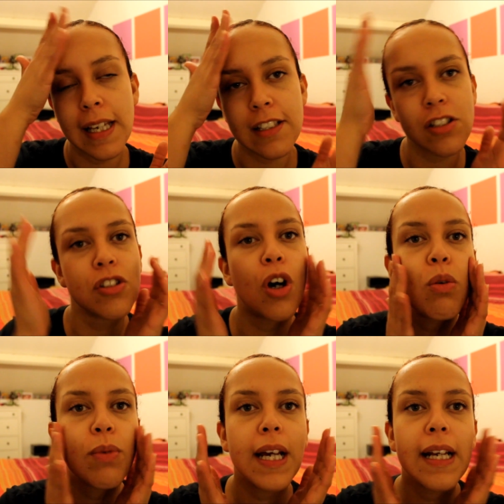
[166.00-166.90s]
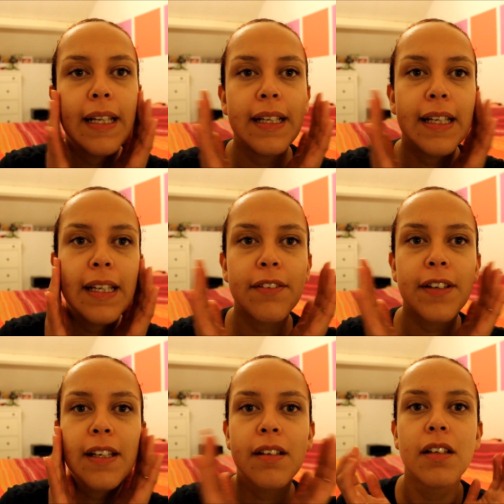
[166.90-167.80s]
it's not really
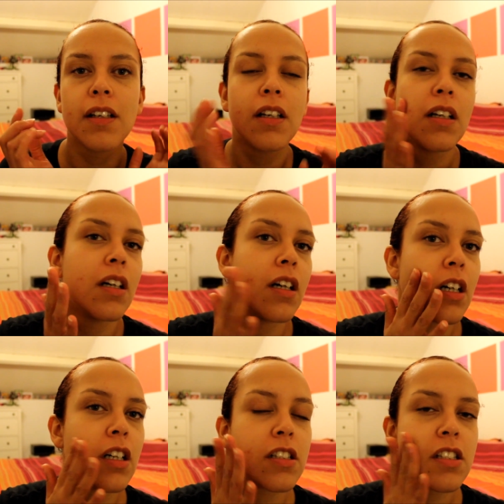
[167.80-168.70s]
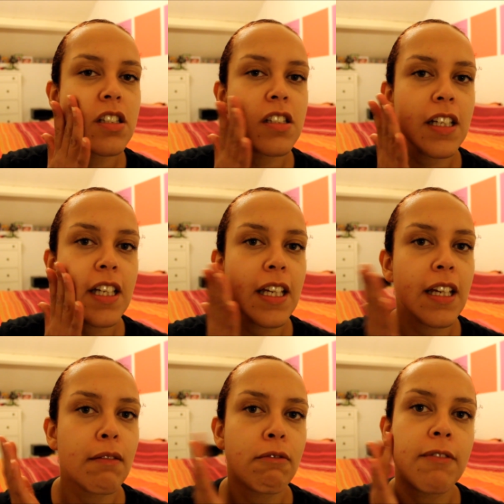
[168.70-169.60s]
leaving a
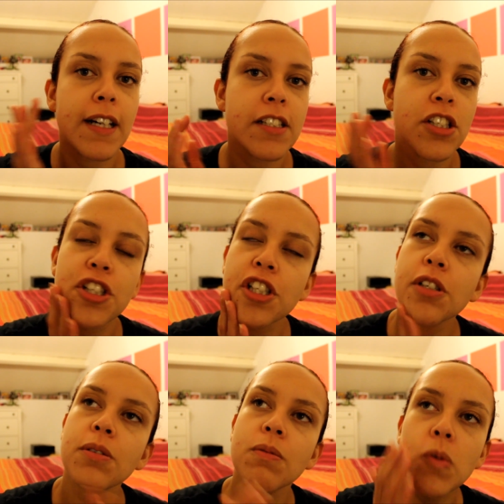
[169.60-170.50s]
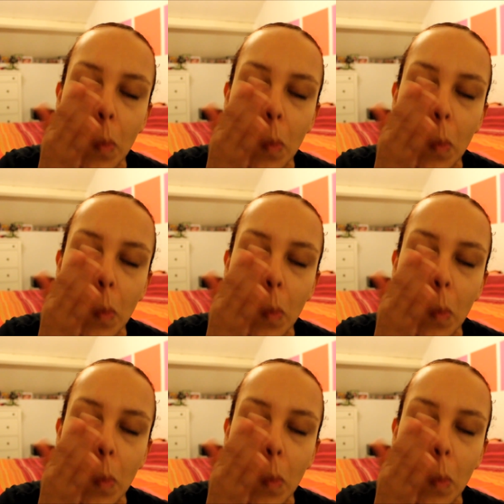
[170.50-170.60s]
sticky residue.